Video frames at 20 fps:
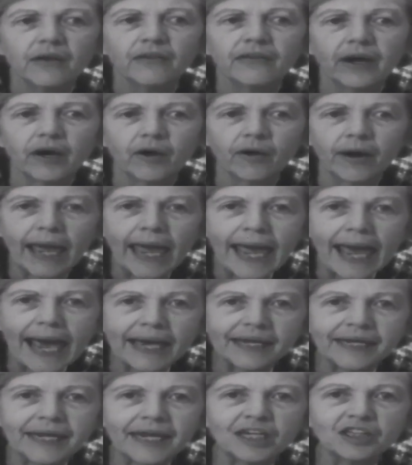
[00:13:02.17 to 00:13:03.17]
their
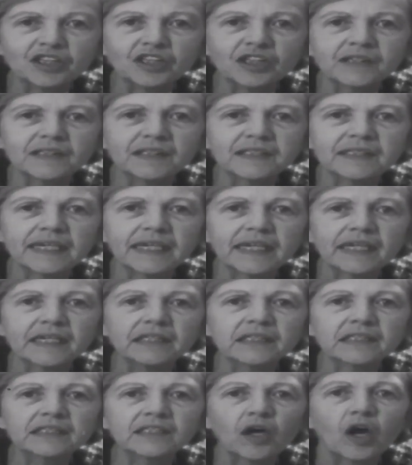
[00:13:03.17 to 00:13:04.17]
ad
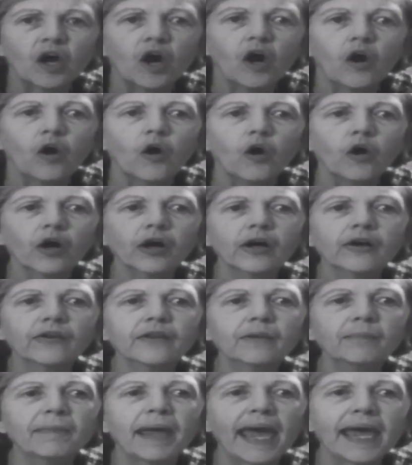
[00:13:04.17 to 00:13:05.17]
agencies or
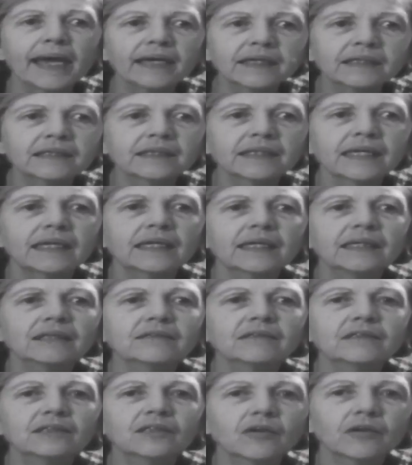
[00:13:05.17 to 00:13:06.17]
the
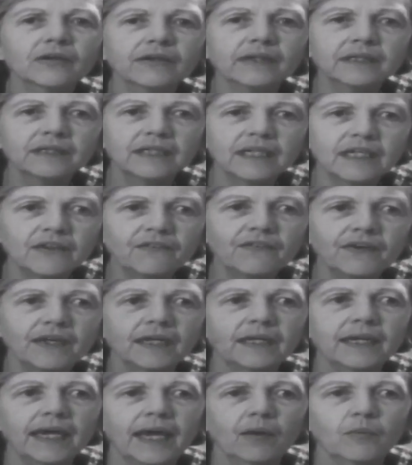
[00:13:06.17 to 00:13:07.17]
magazines or the
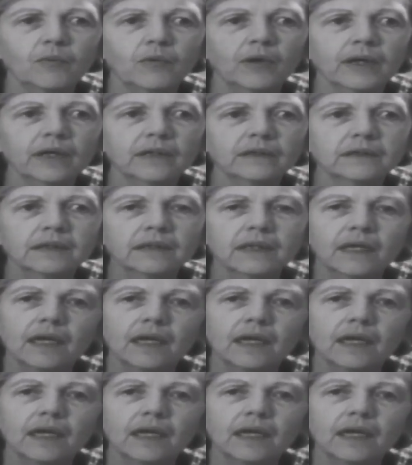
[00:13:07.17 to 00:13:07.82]
TV networks.